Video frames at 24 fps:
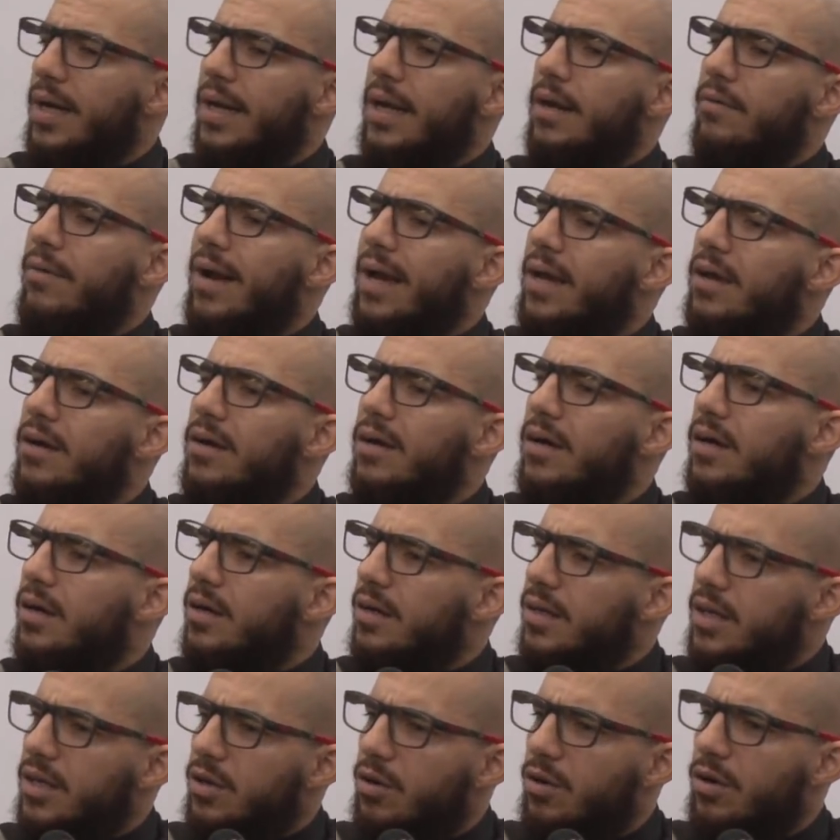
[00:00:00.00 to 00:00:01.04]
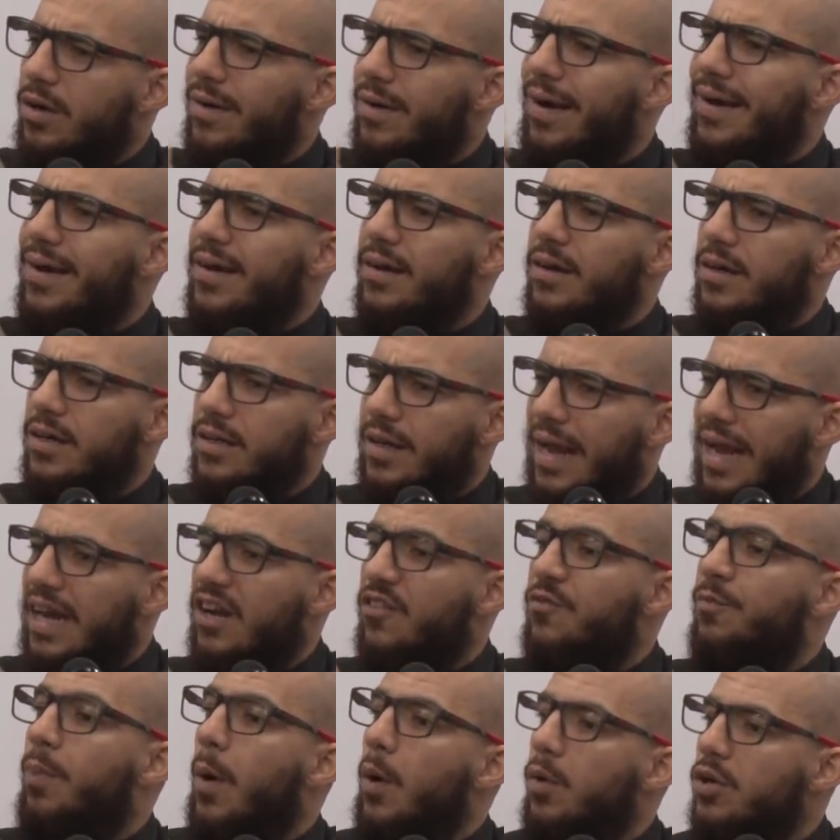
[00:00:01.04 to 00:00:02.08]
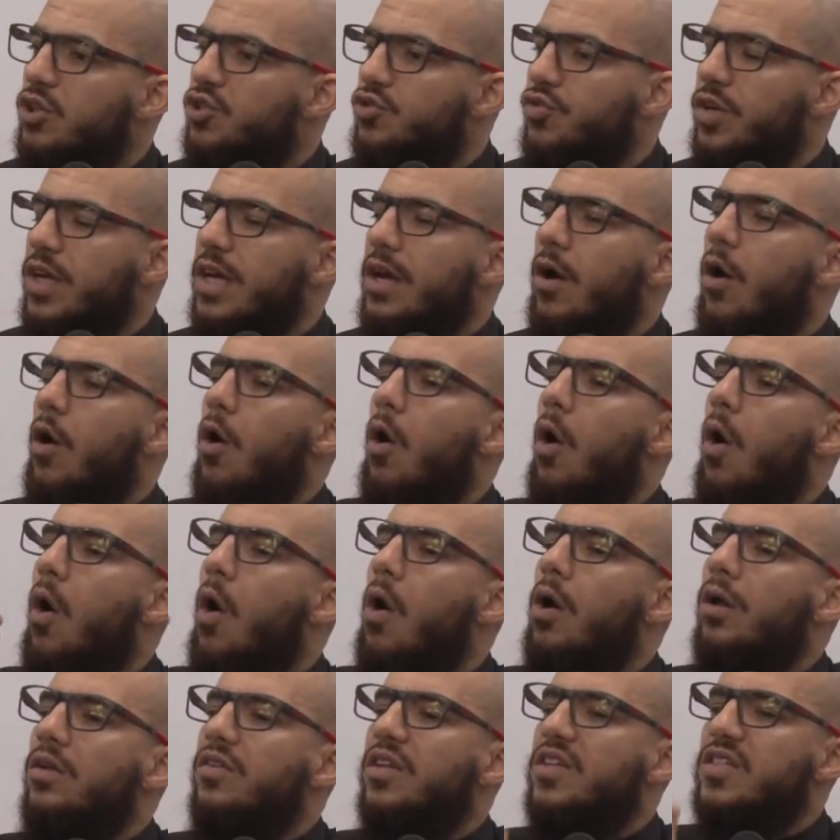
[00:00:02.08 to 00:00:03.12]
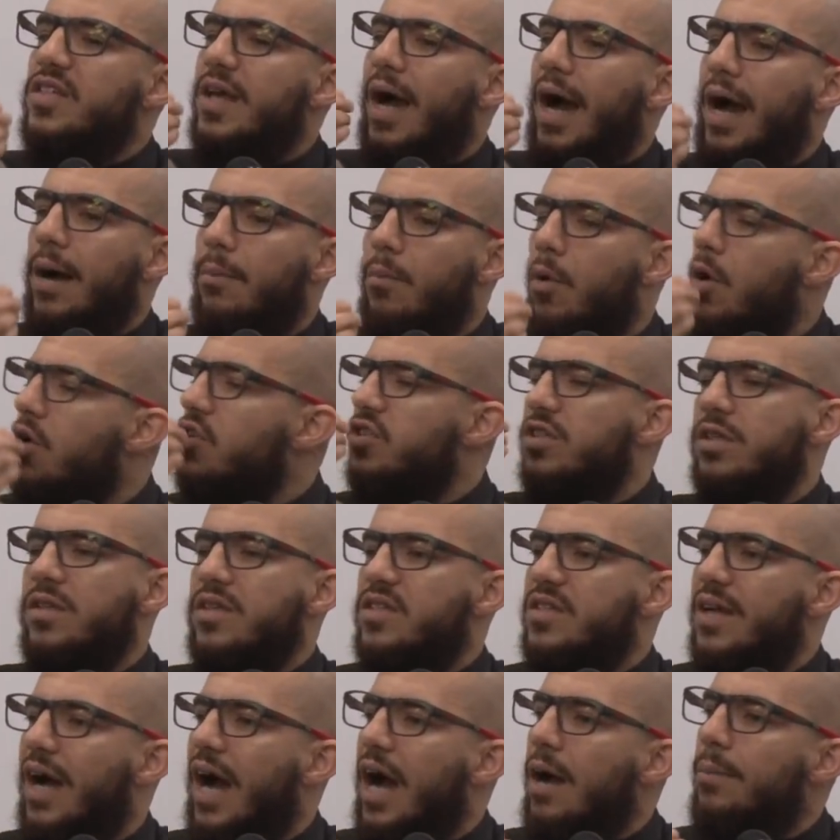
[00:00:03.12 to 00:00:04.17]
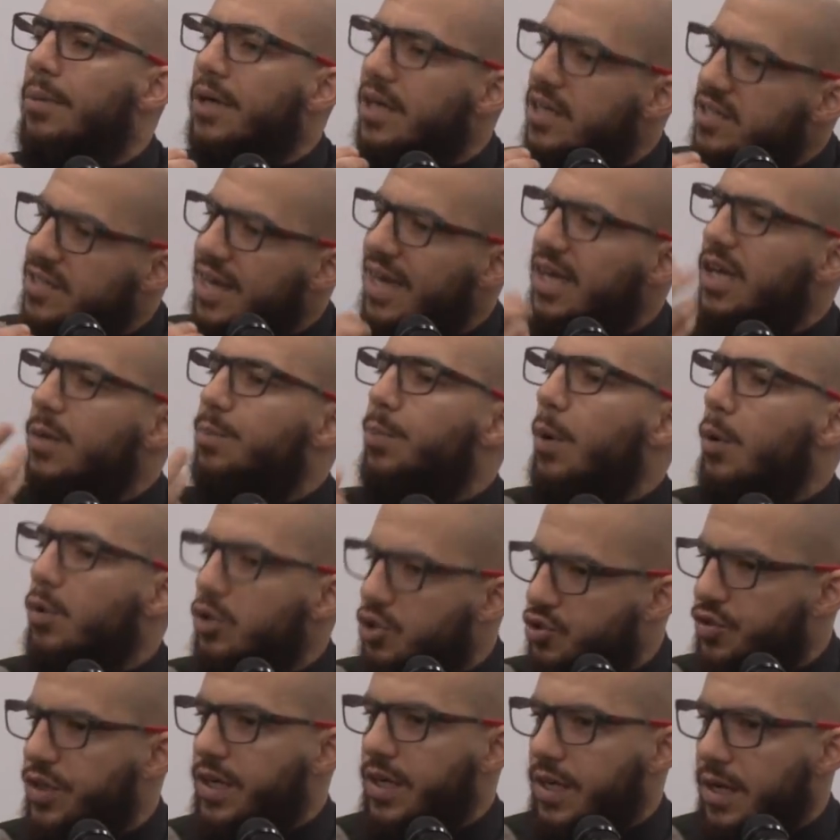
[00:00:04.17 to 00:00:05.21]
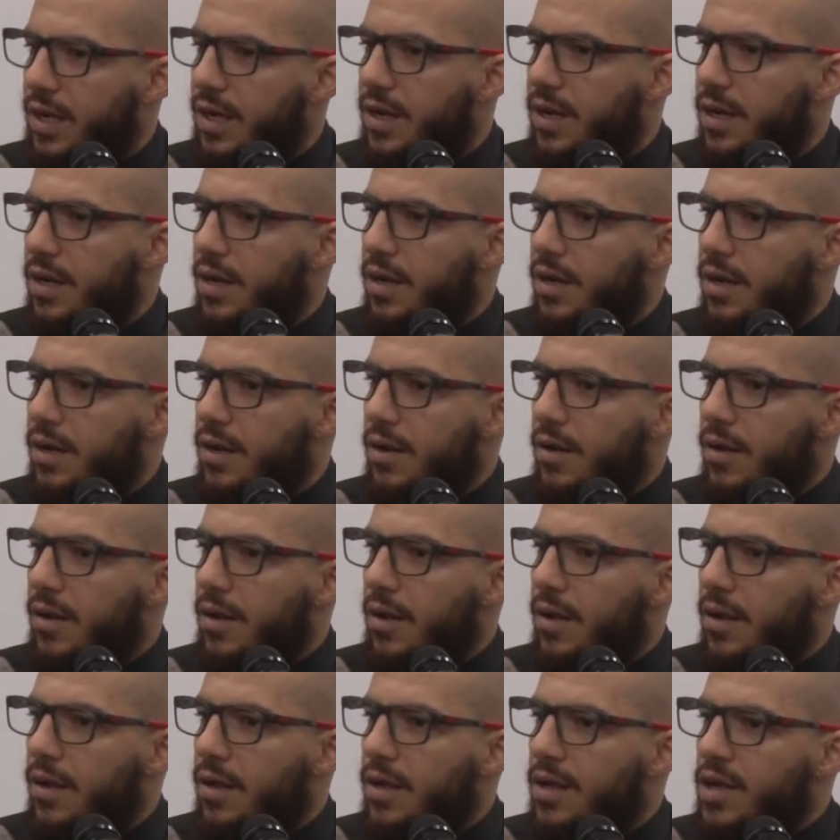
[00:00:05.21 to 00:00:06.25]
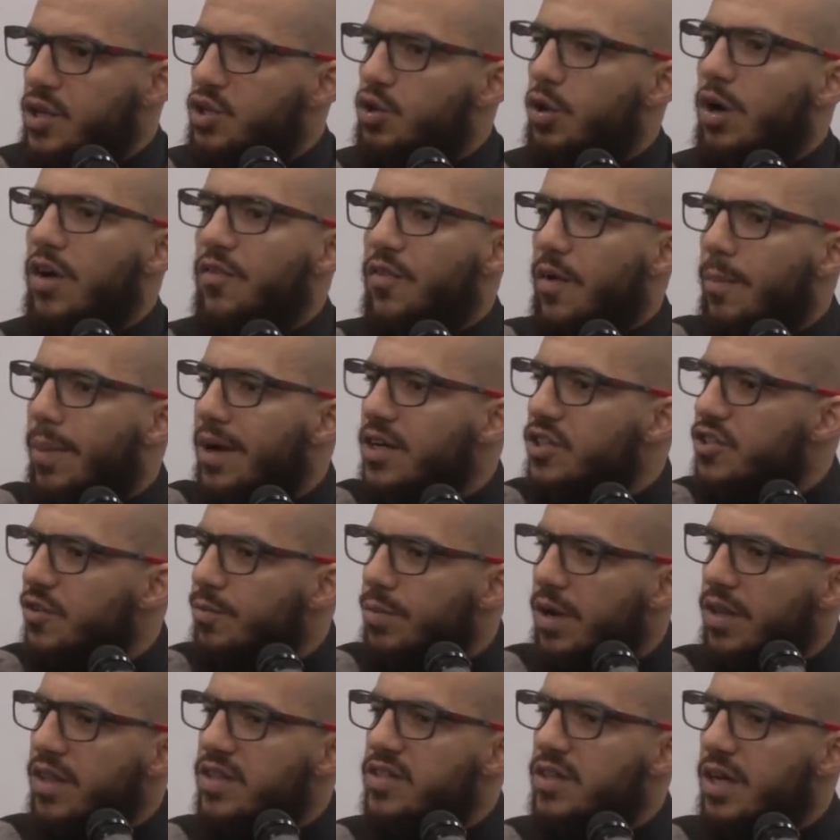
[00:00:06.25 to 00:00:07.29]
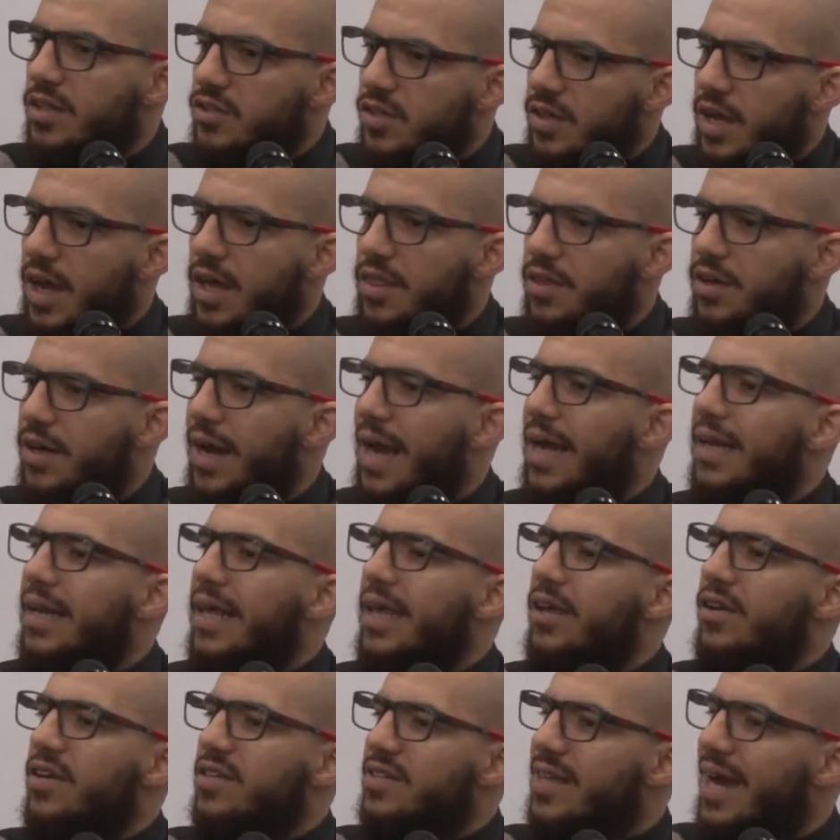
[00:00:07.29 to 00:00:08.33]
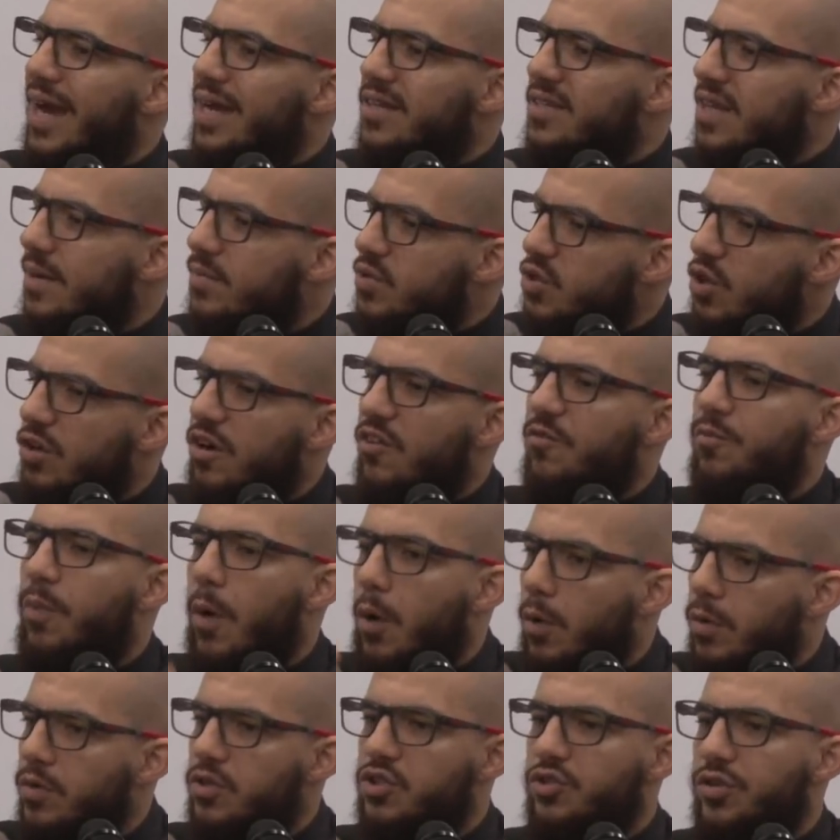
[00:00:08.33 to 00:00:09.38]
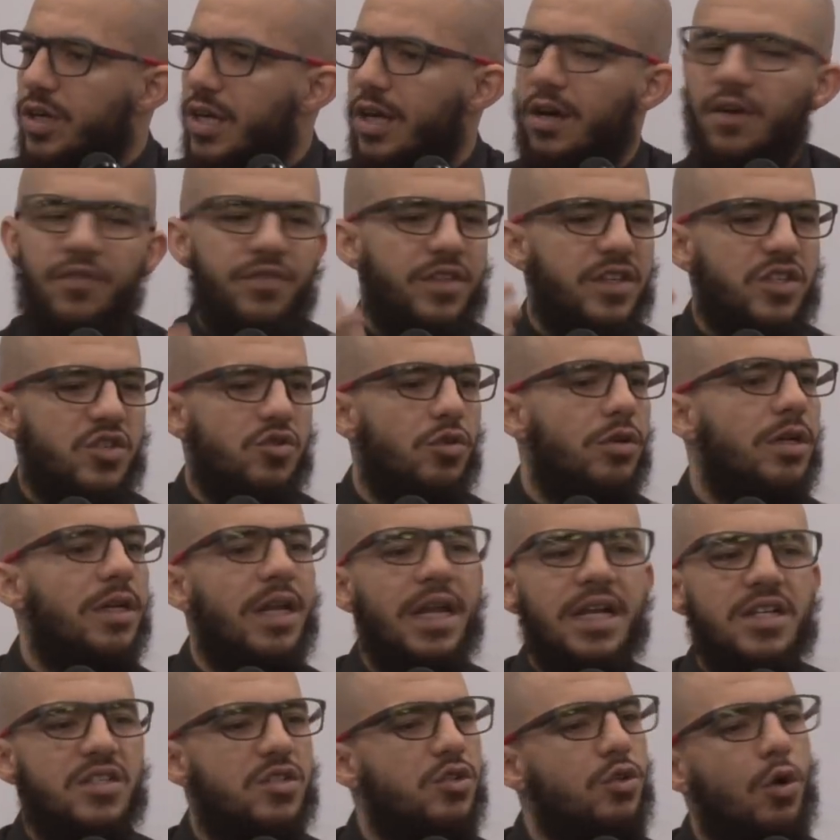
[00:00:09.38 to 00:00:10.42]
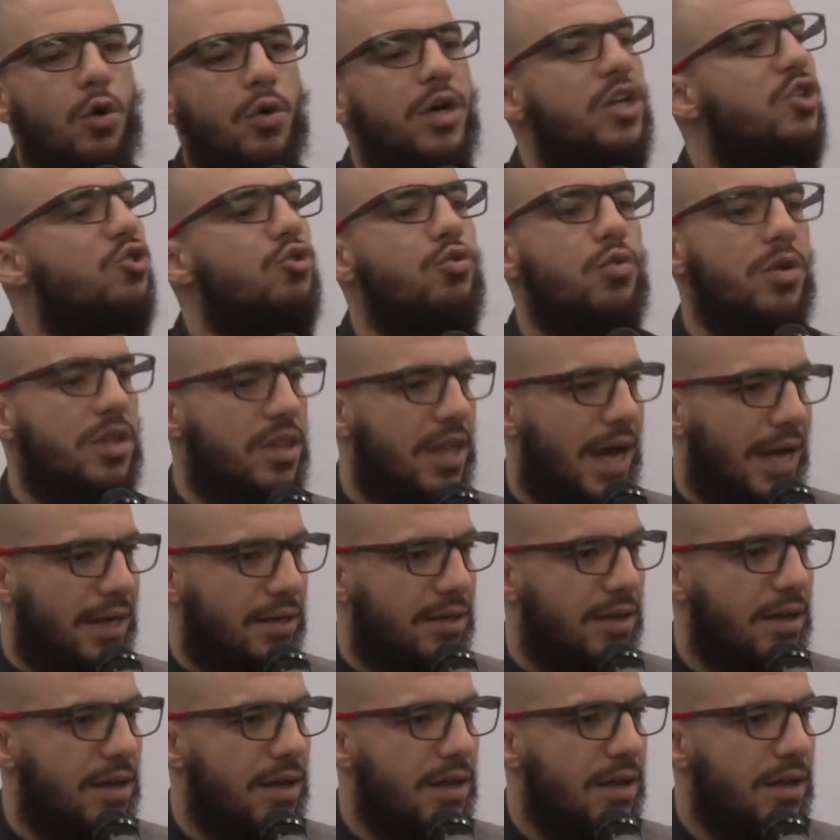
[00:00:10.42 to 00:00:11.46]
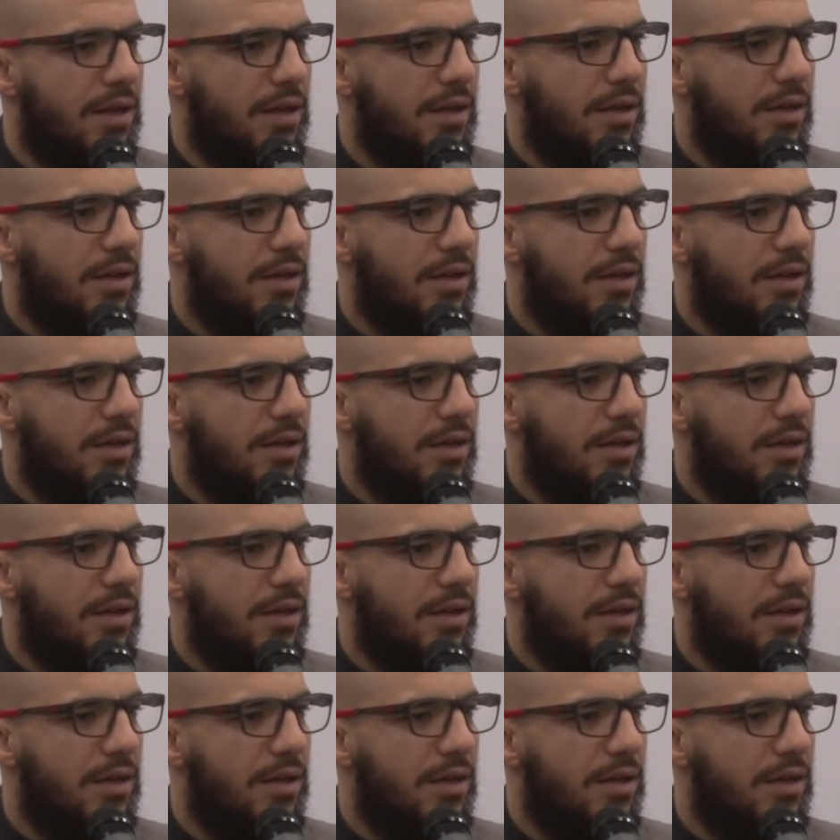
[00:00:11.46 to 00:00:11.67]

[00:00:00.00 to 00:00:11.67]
But a regular kind of poetry, most of the Sahaba recited poetry. So if a bunch of brothers are together and they recite some sort of poetry of this sort, there's no issue in that.